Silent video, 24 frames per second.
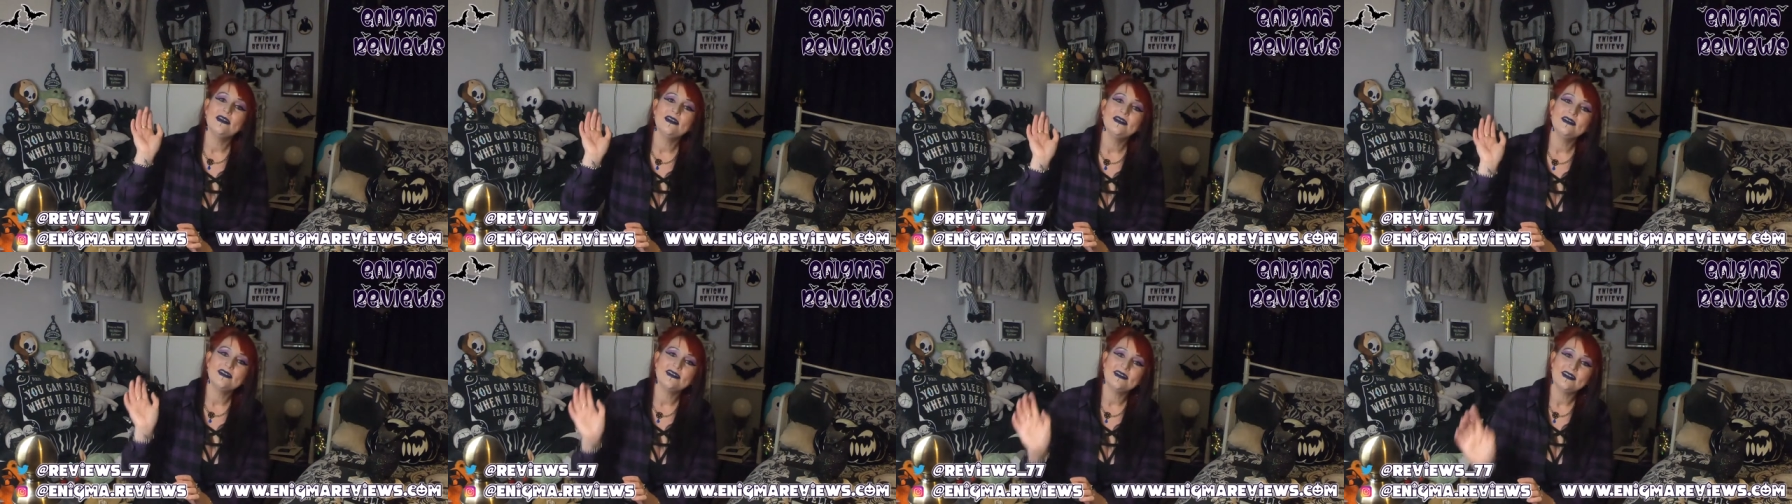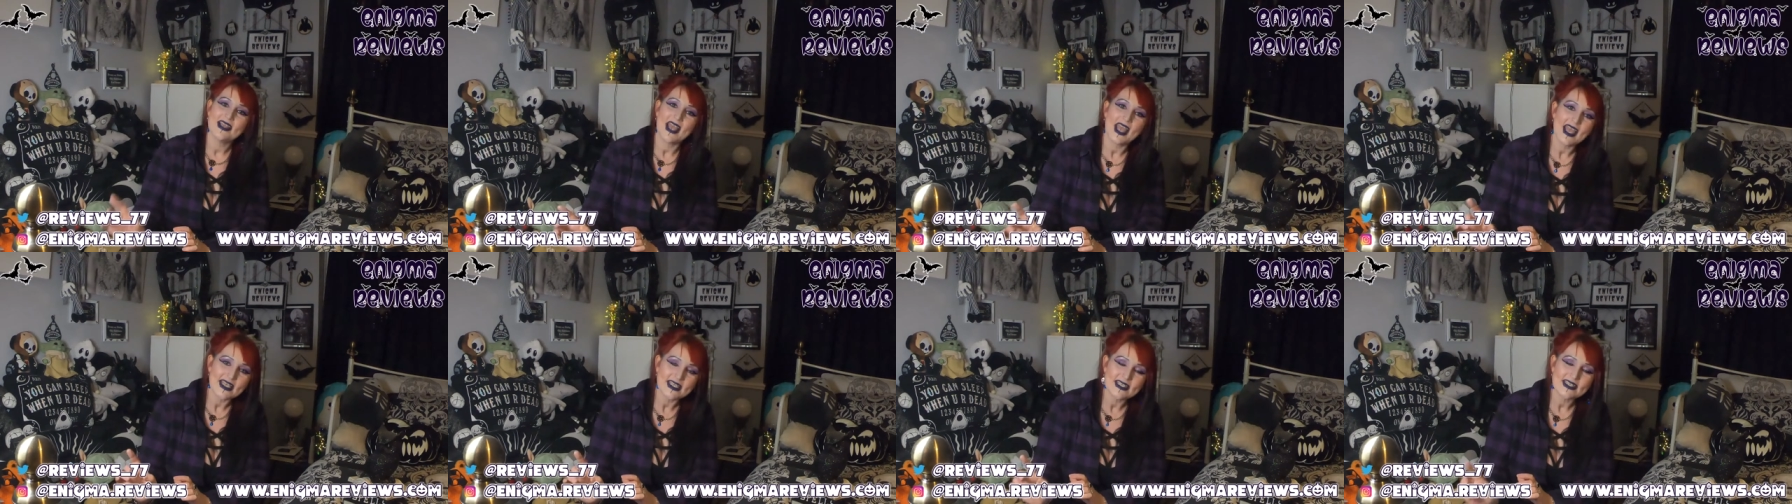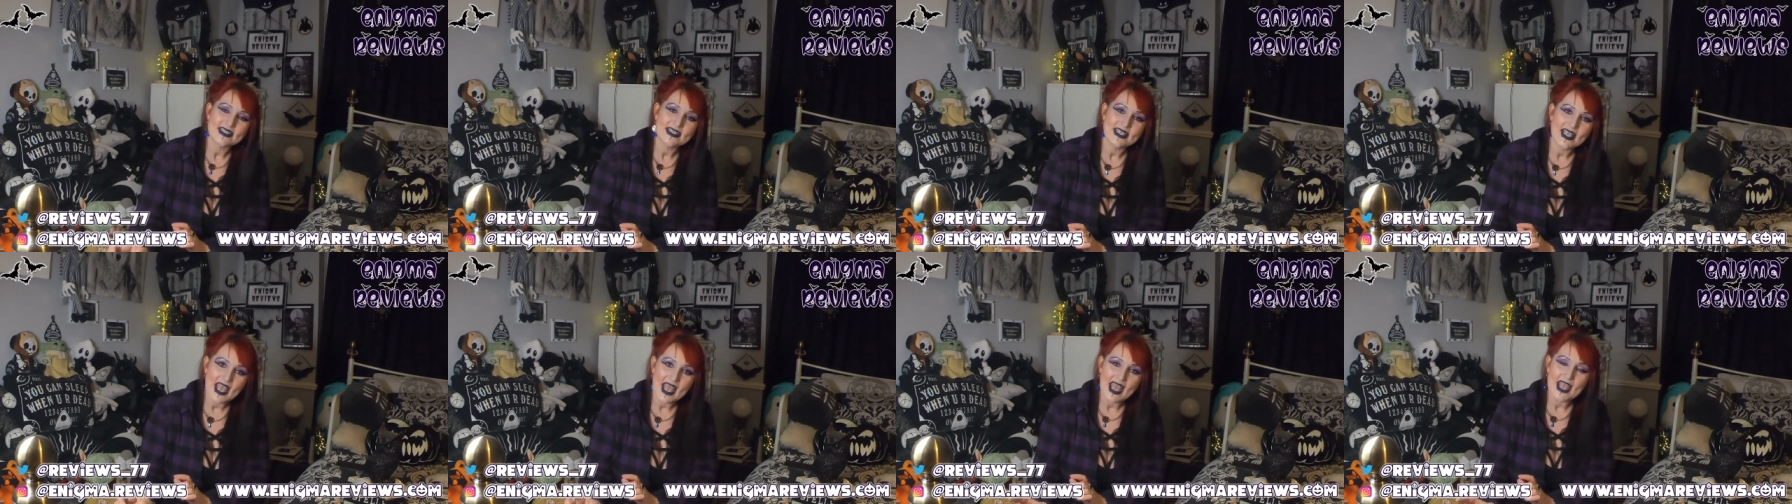Stay
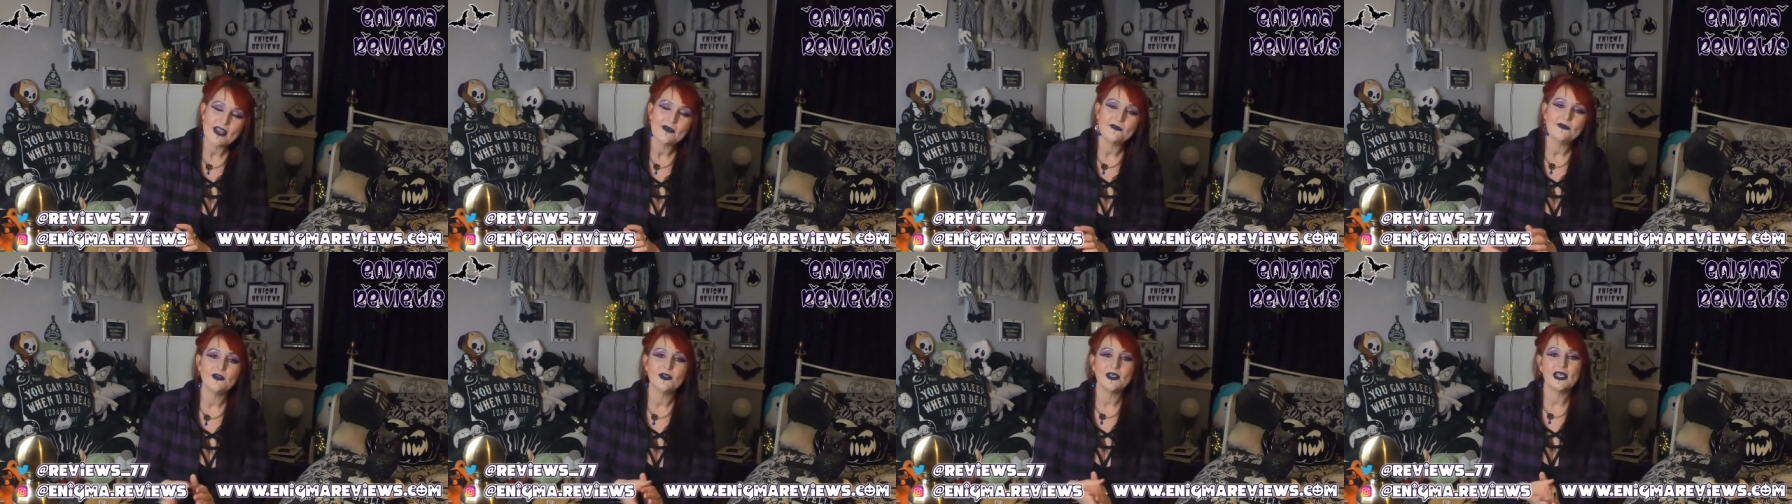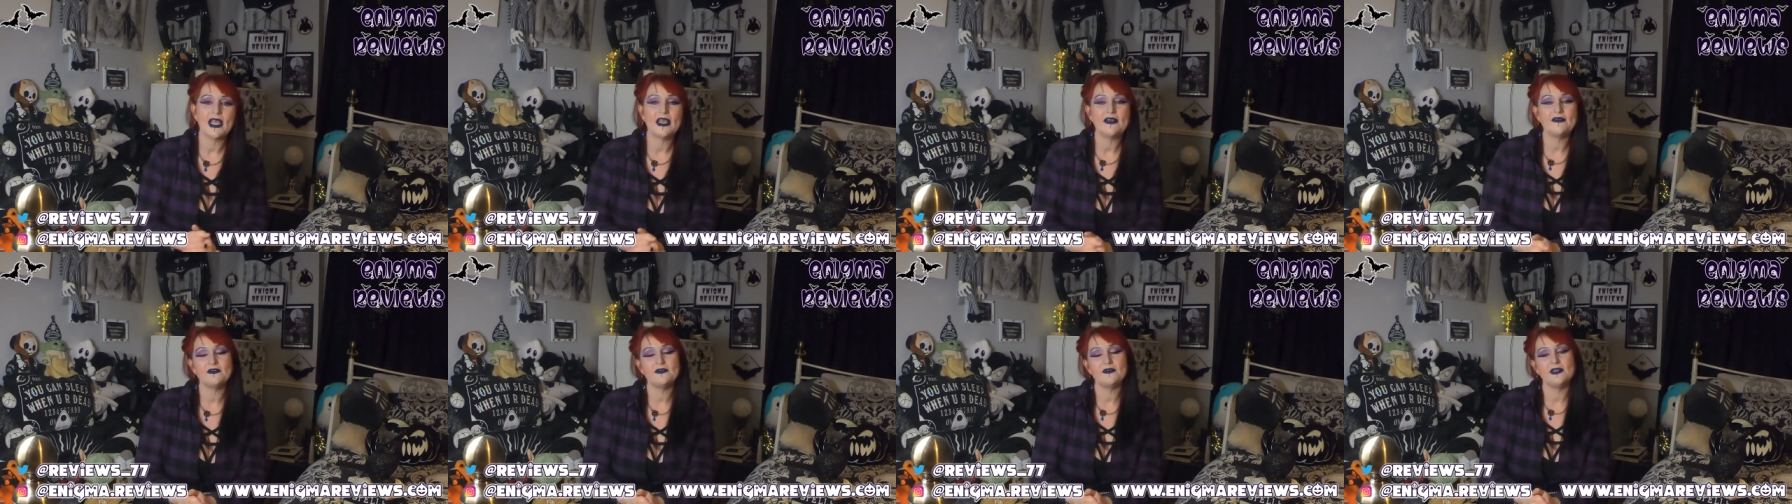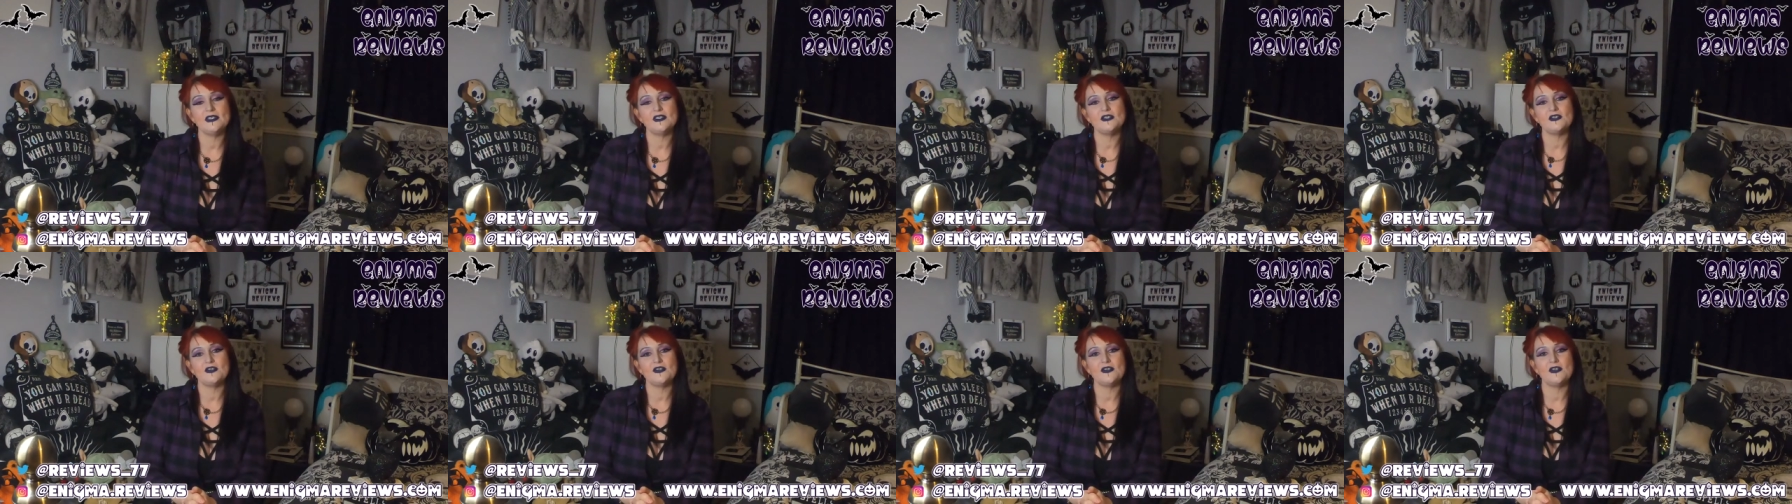safe, look after
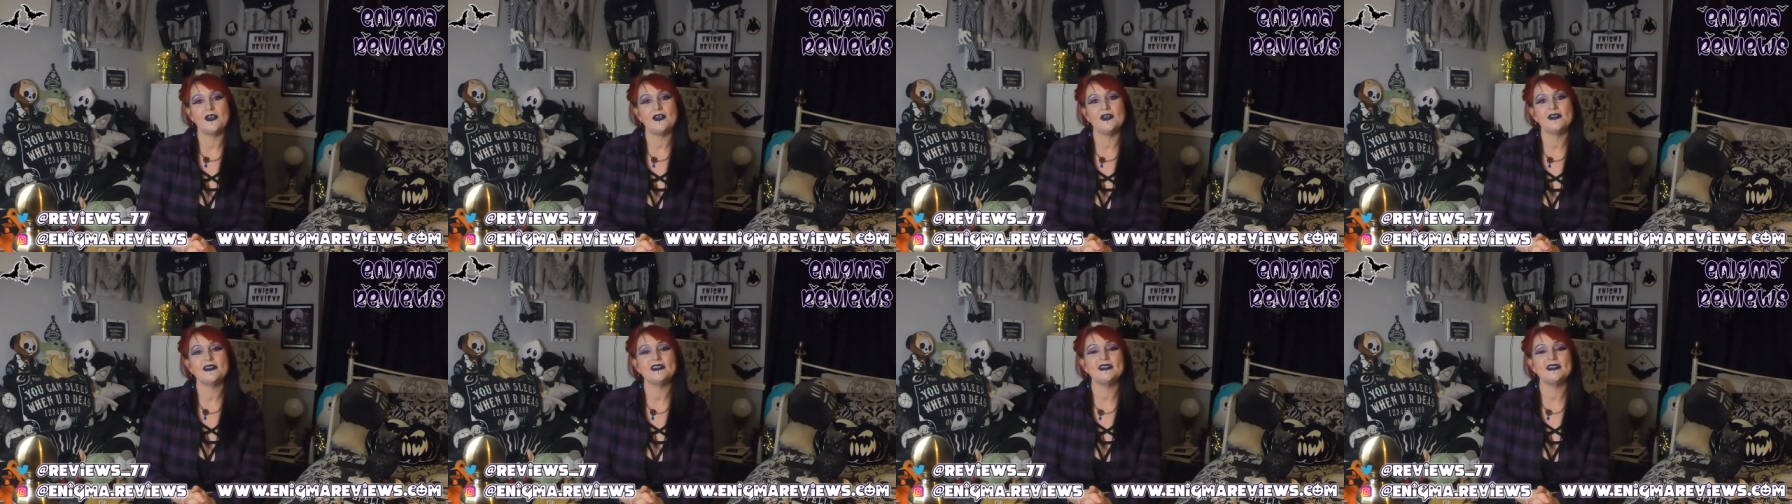each other,